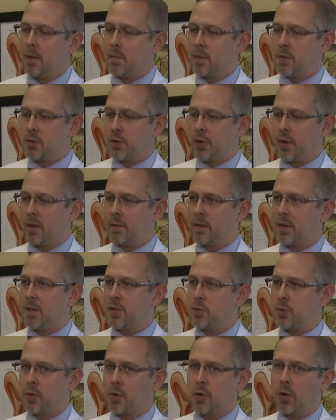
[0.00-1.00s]
Majority of
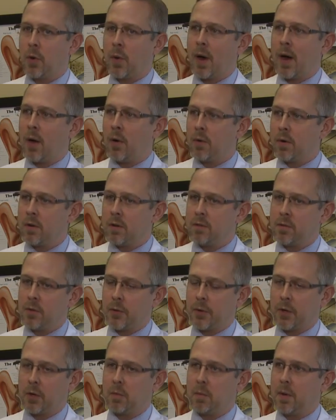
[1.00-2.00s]
kids will grow out of
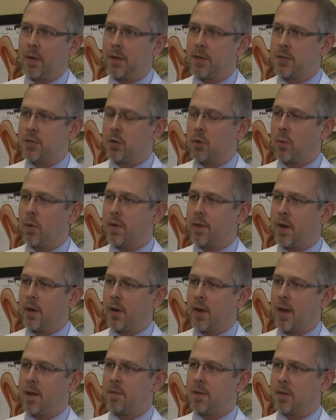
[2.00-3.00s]
laryngomalacia
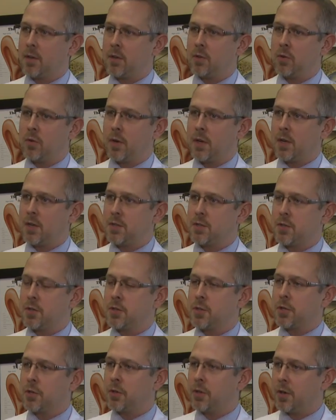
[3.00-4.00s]
without having to do any
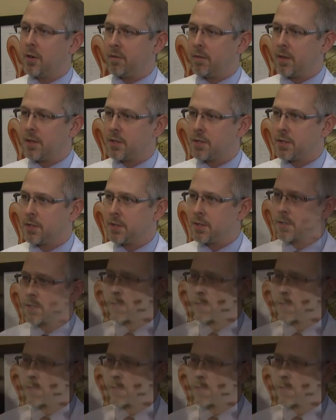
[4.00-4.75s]
surgical interventions.